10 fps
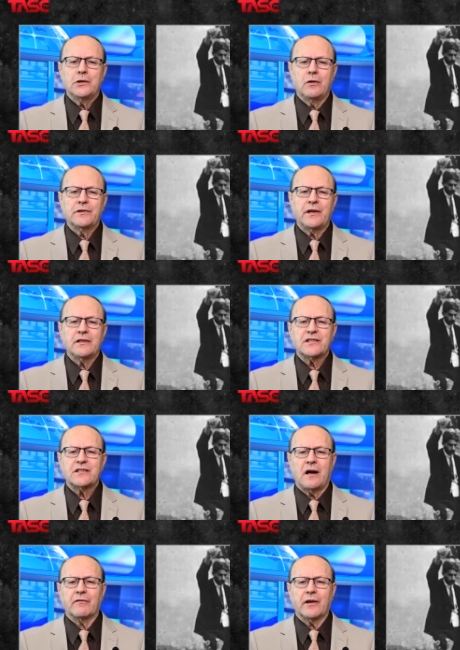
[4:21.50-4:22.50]
taunting
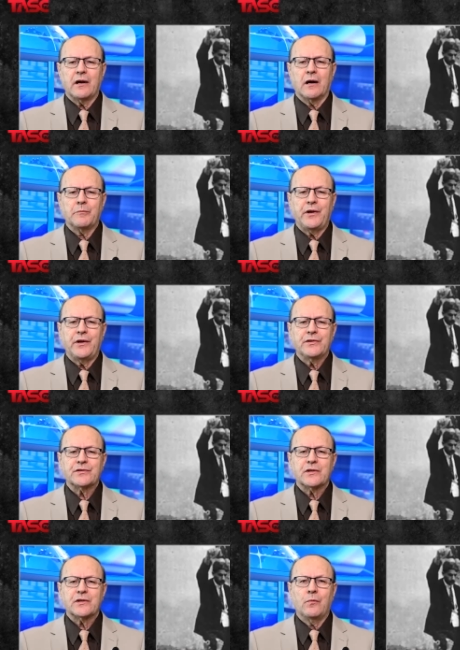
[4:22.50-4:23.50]
starving
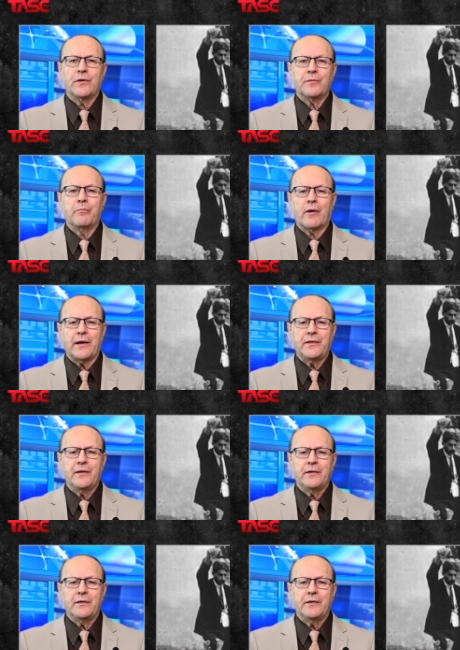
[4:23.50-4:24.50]
Armenians with bread."
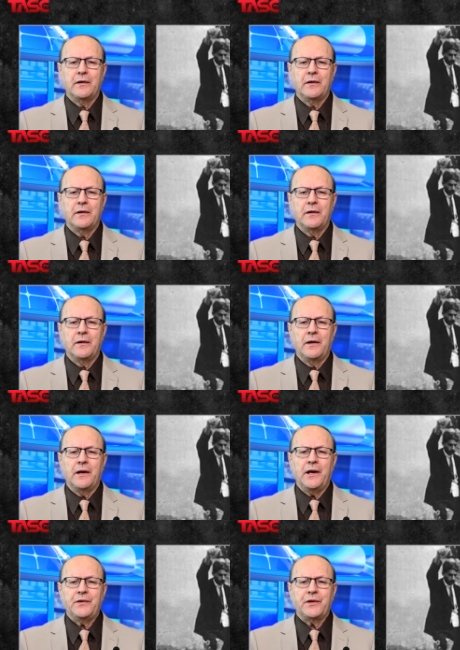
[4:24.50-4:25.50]

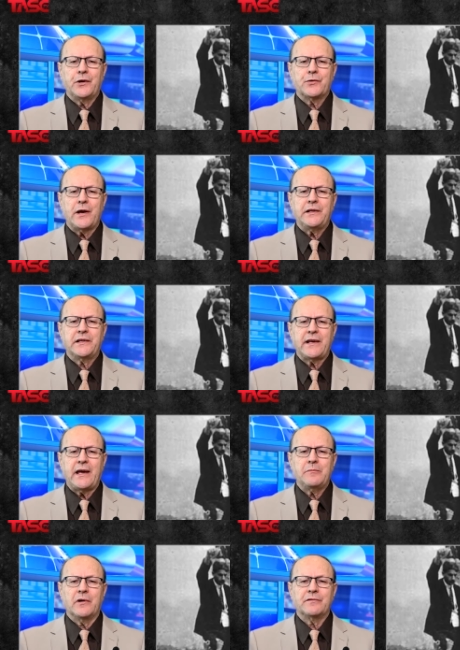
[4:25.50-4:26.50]
In The Great
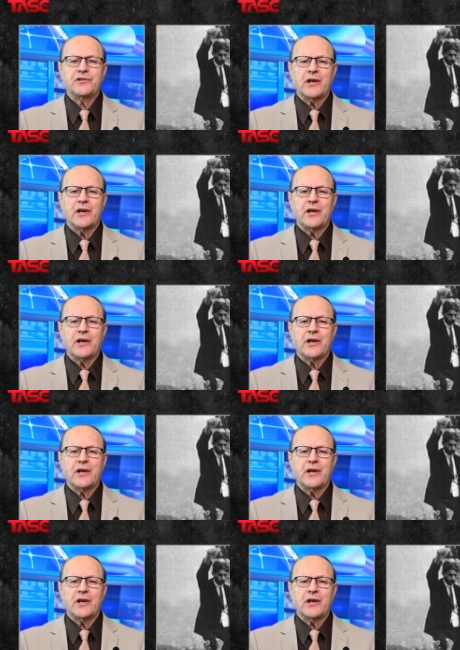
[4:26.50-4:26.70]
Game of